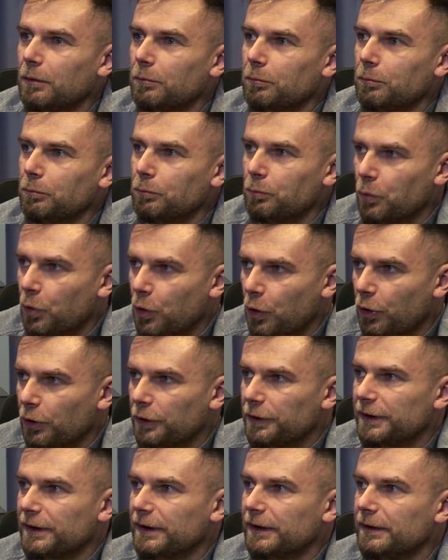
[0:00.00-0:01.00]

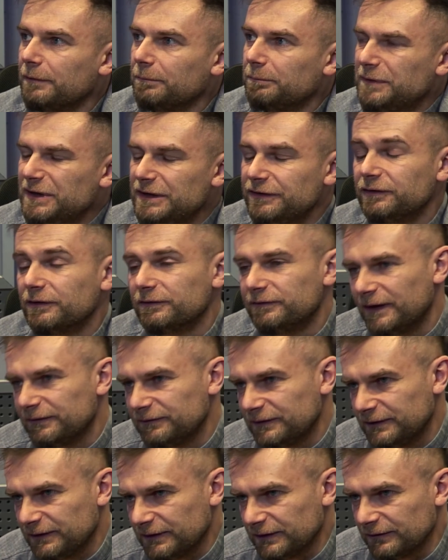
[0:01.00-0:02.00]
more piece of
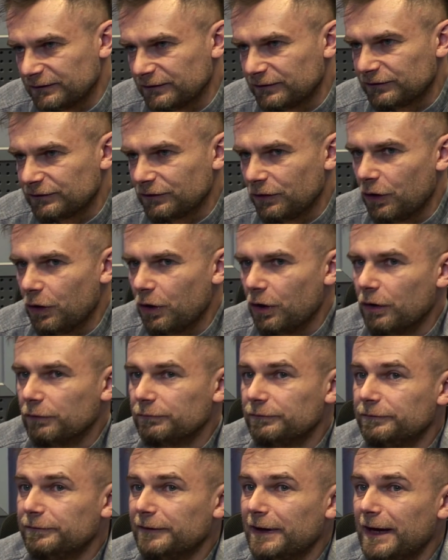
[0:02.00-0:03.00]
evidence
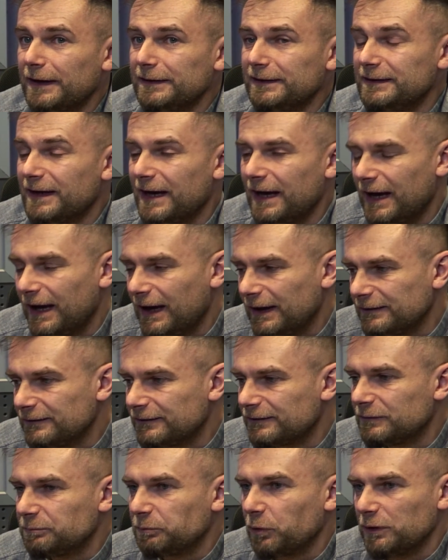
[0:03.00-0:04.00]
of an
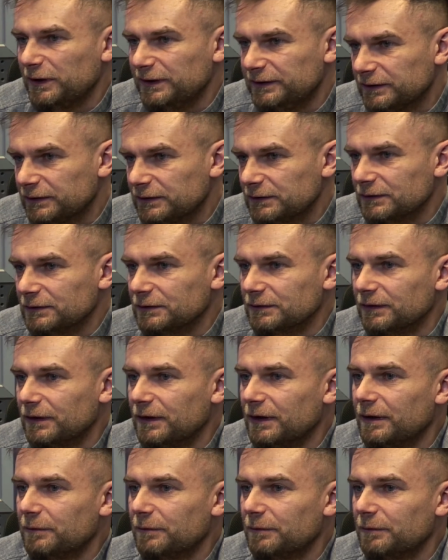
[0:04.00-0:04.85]
enhanced political